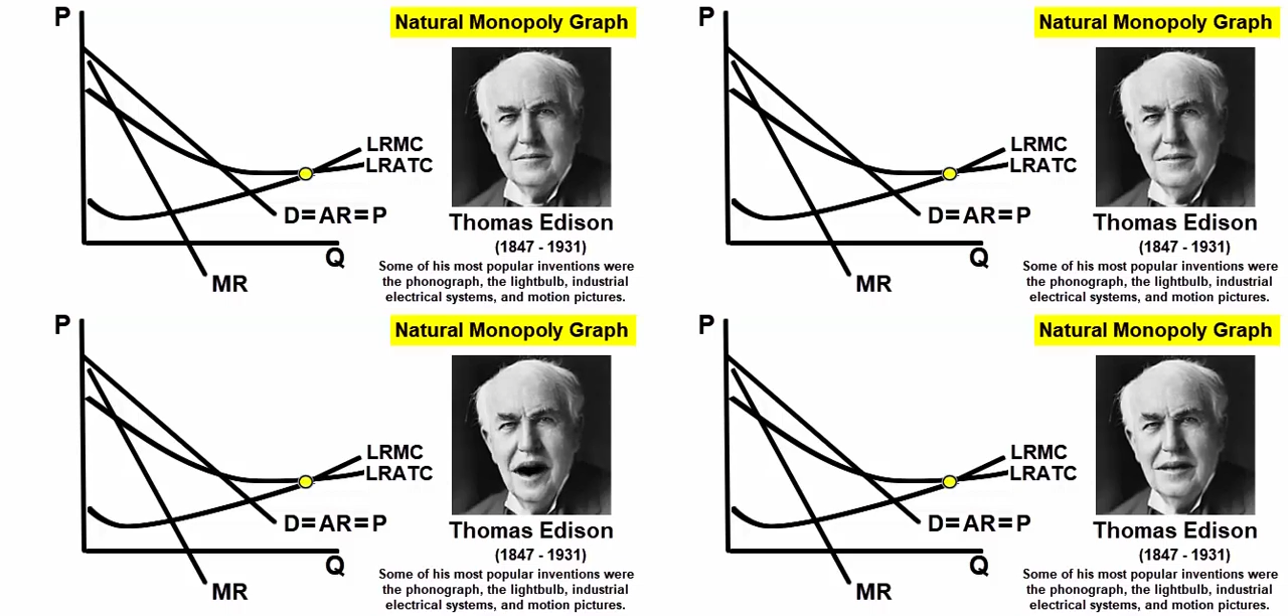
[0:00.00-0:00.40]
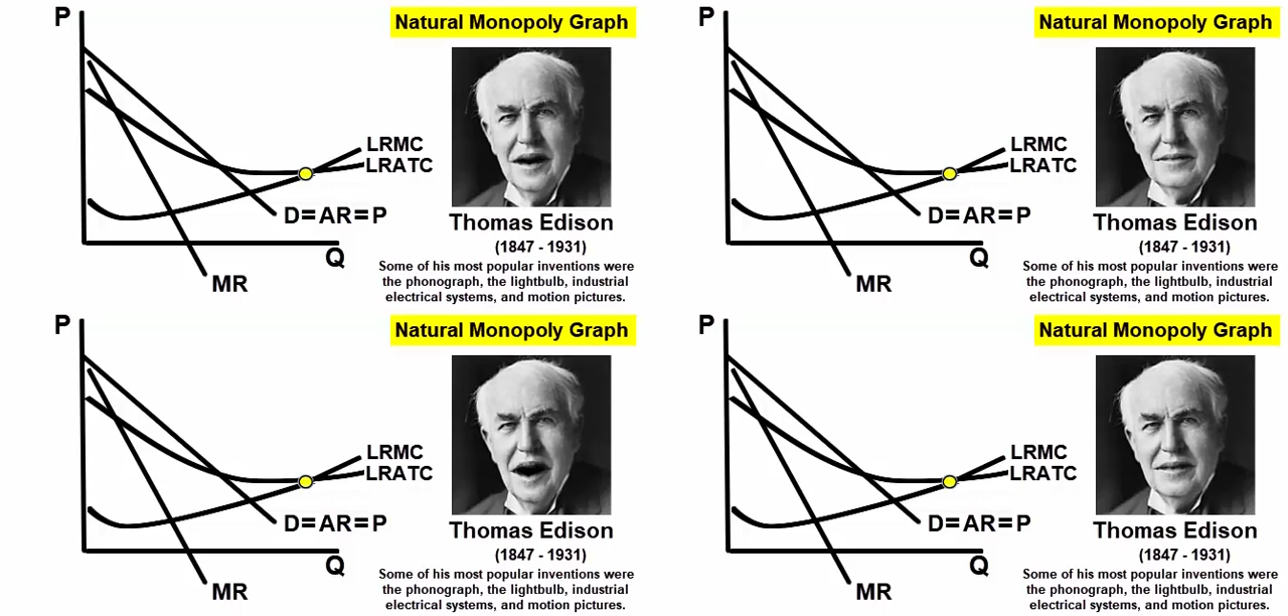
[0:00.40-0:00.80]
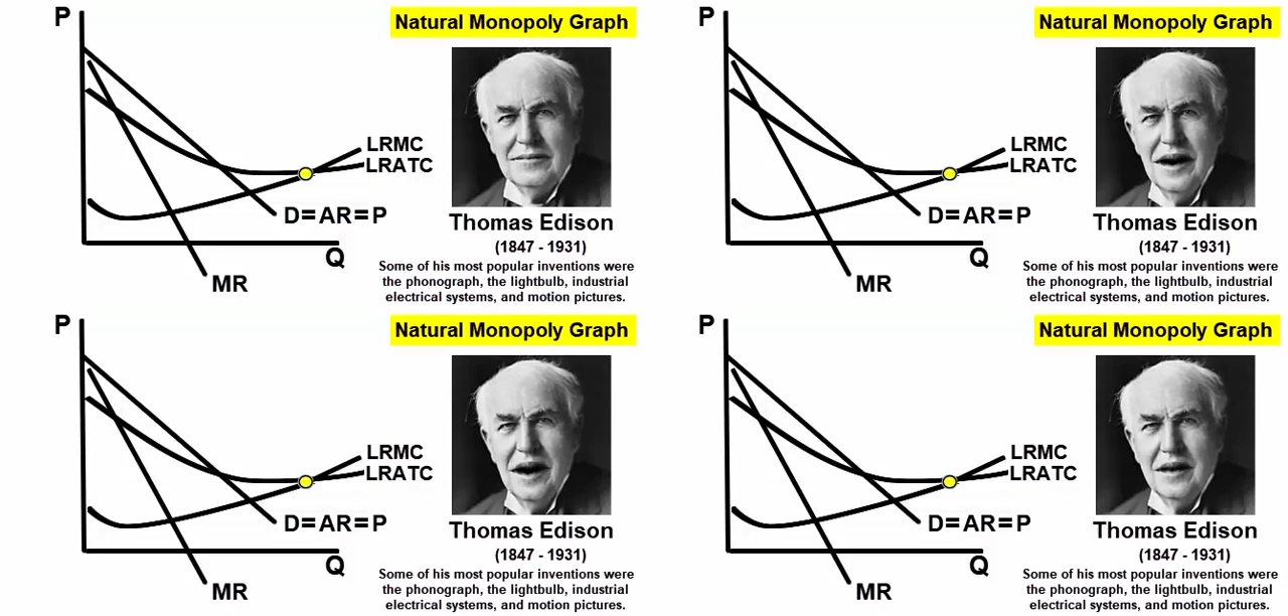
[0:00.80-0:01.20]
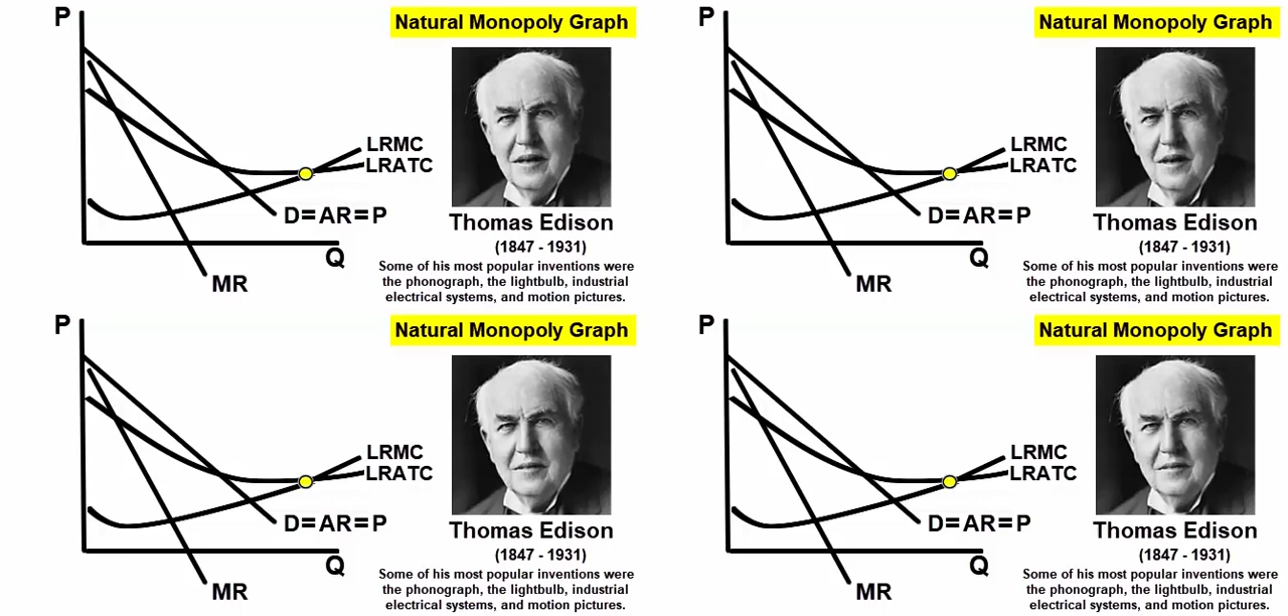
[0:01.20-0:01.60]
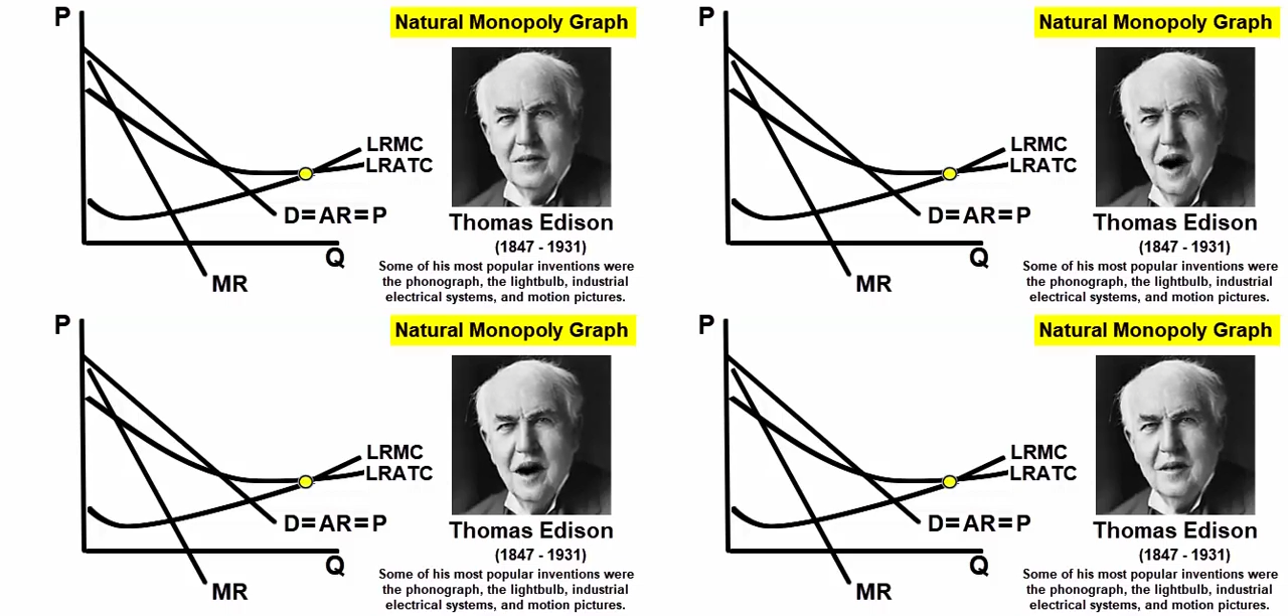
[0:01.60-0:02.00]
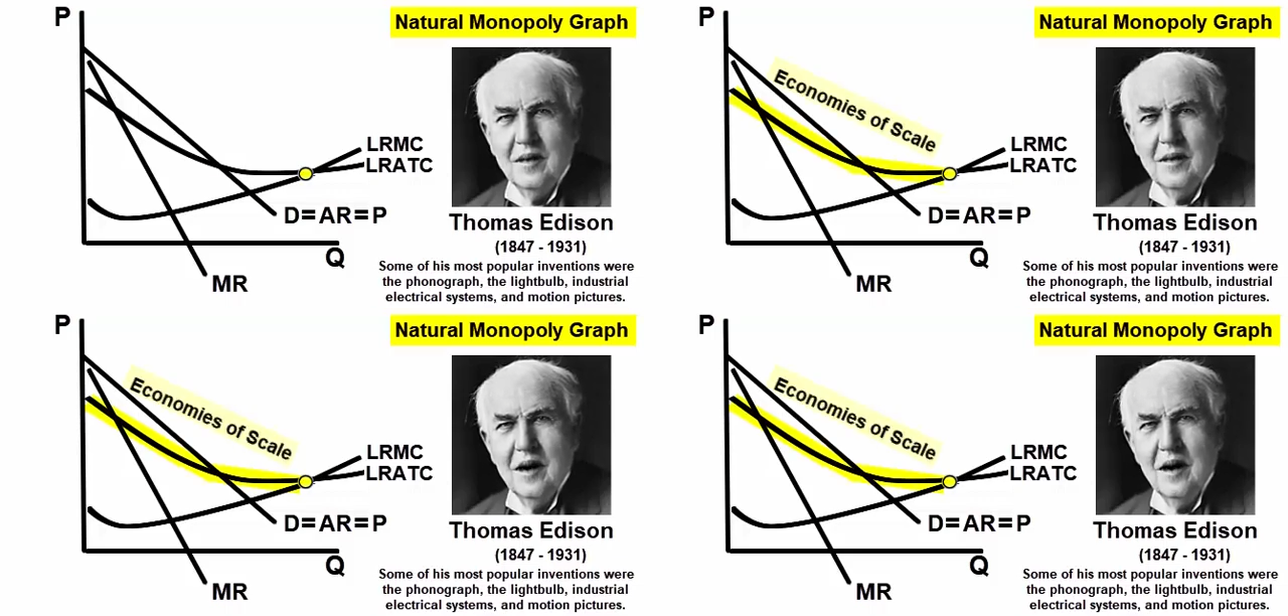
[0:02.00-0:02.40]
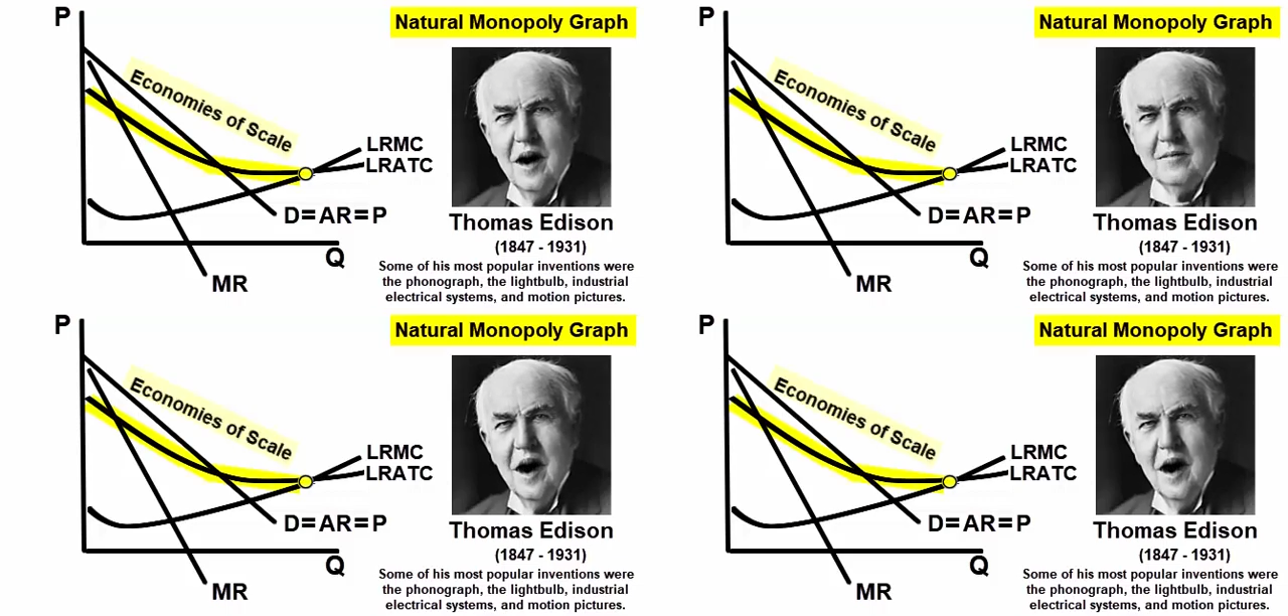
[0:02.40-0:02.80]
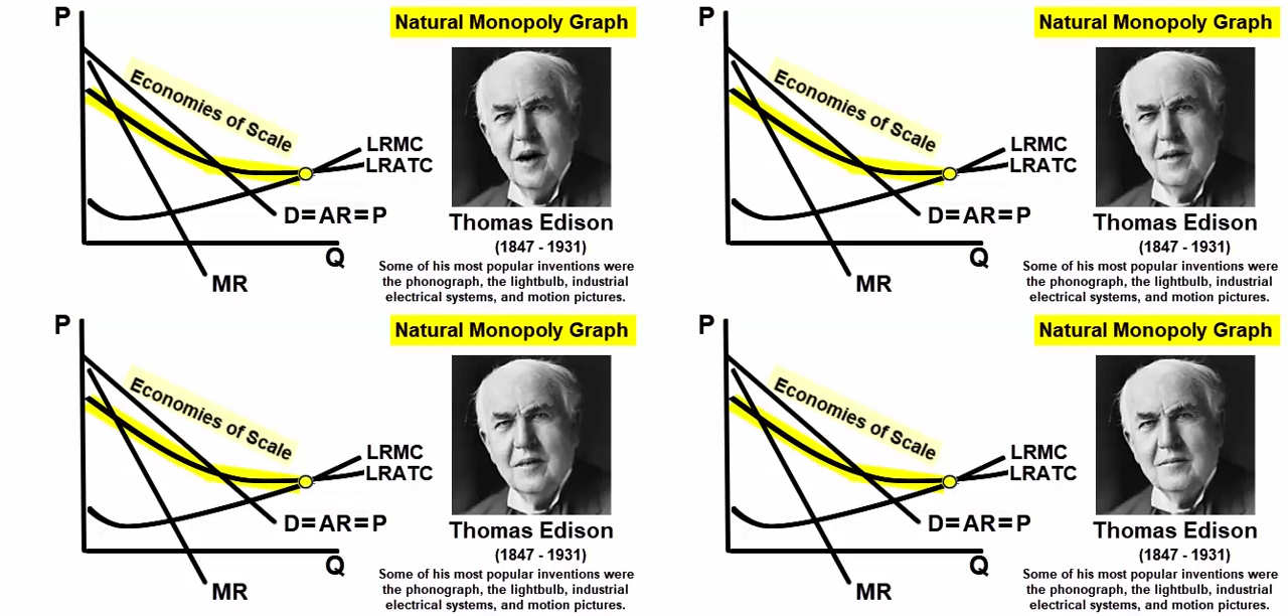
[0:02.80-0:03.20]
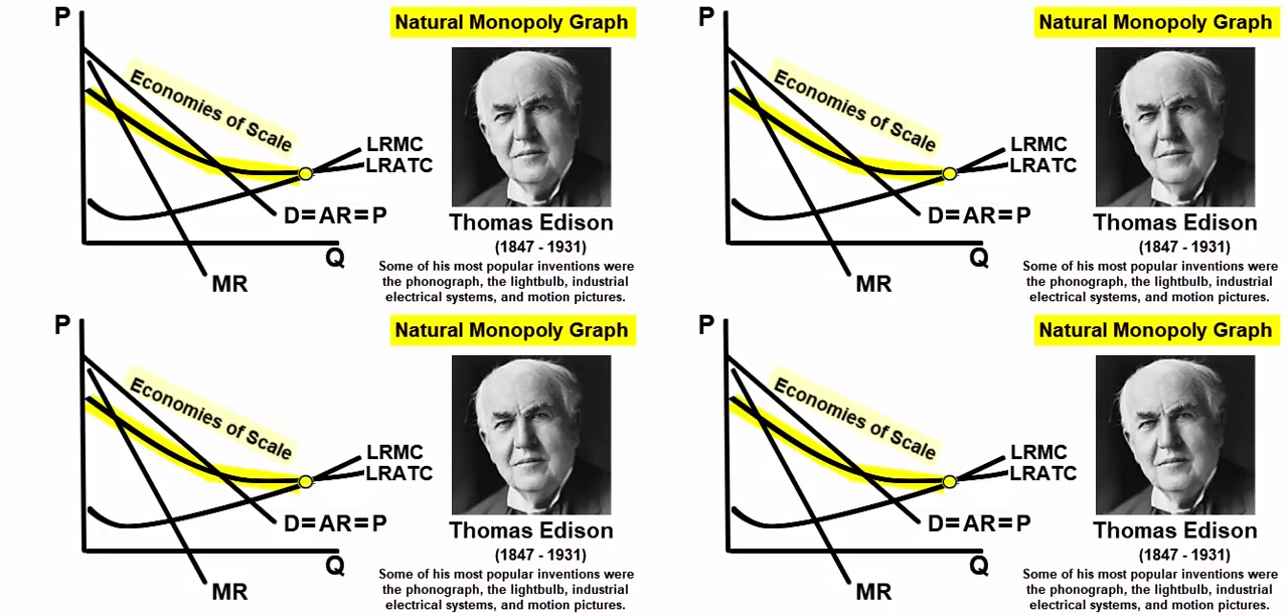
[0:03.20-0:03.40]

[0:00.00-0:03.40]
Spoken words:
since one firm's economies of scale